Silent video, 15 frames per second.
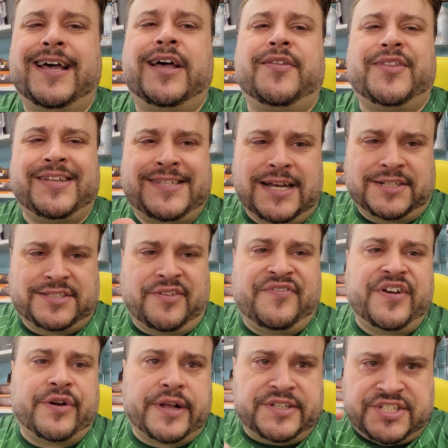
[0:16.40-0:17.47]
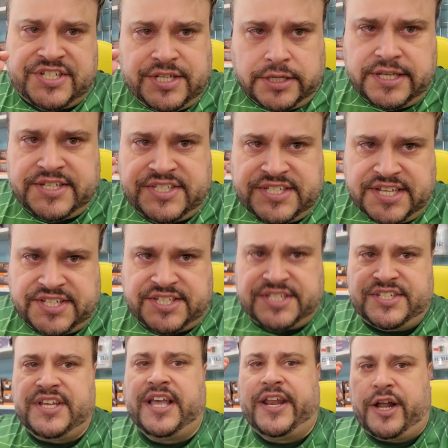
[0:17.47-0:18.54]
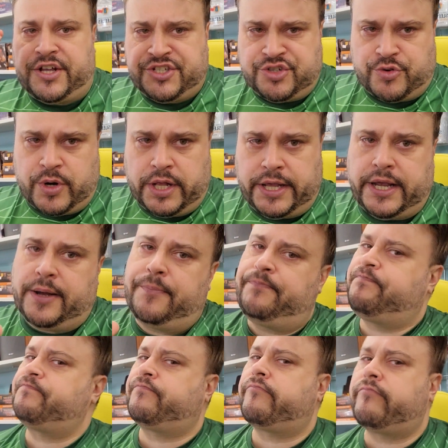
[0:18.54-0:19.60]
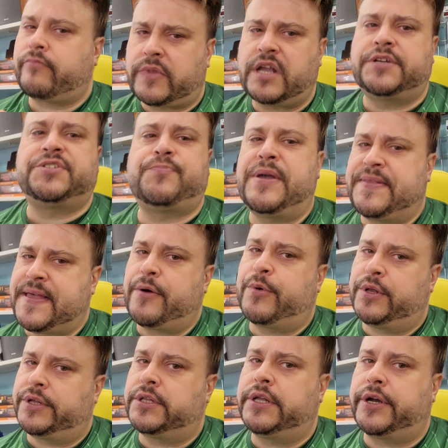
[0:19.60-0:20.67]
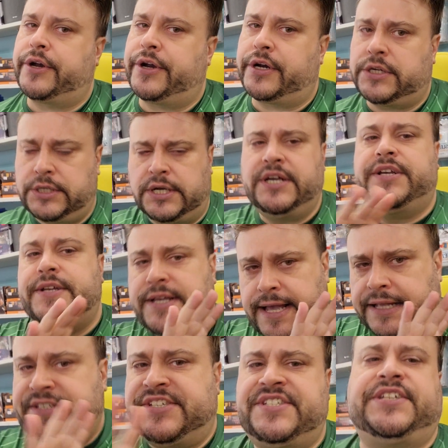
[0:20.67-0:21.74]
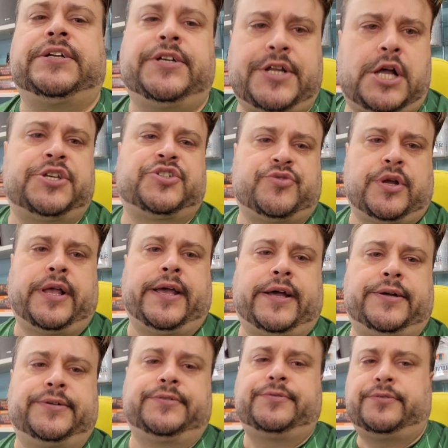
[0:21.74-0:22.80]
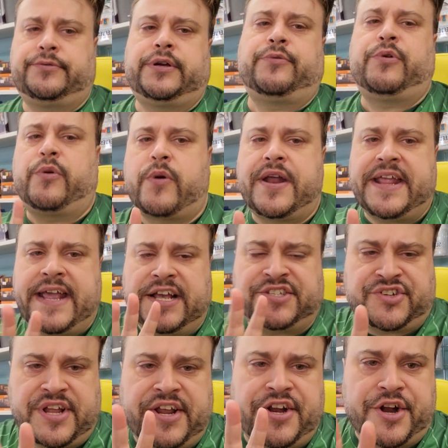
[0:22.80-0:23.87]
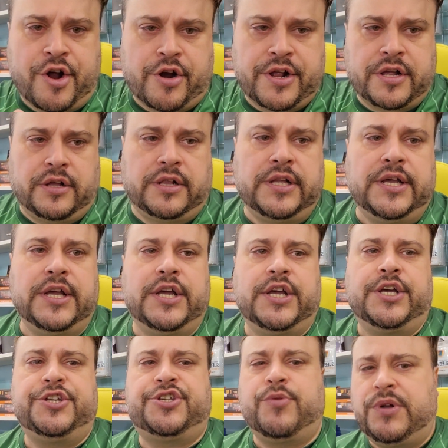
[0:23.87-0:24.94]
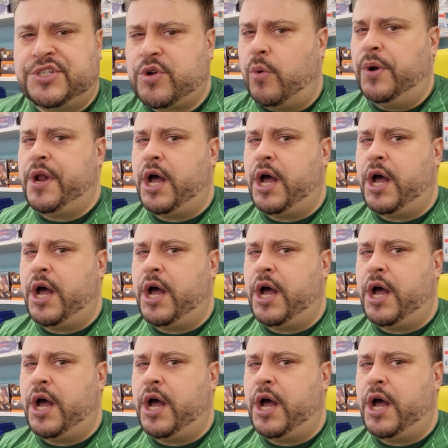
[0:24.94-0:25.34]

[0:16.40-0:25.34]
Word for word: the Delta variant still exists in Australia. Let's make that real clear here. It's still in Australia. Okay, we read it yesterday in an article. So what's going